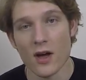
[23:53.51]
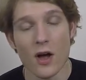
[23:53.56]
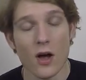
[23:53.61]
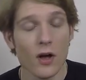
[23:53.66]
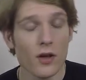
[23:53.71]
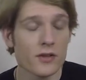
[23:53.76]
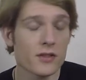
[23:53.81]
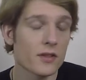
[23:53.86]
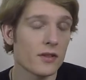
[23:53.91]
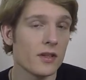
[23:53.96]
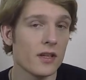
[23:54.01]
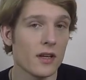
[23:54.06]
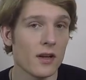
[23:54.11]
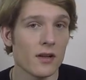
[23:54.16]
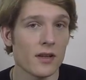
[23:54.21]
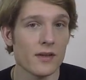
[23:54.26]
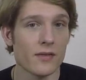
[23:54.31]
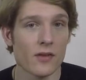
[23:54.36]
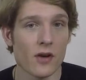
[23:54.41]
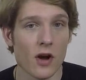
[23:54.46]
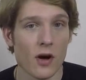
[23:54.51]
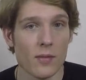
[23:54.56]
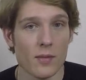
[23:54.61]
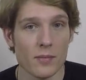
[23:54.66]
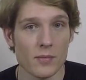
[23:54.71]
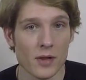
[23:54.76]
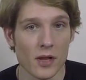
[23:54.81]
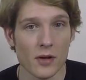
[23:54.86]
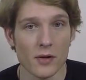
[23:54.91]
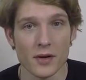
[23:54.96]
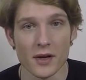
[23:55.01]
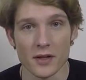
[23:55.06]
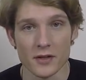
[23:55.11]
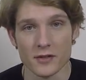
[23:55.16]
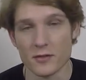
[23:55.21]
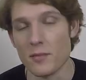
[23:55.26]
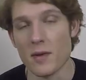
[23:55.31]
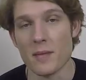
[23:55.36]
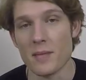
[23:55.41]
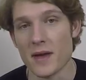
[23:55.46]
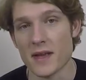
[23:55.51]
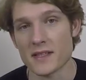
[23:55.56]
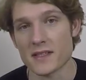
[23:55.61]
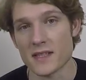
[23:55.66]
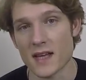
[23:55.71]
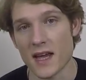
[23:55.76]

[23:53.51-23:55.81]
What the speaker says: Also, leave a comment below, and I'll do my best to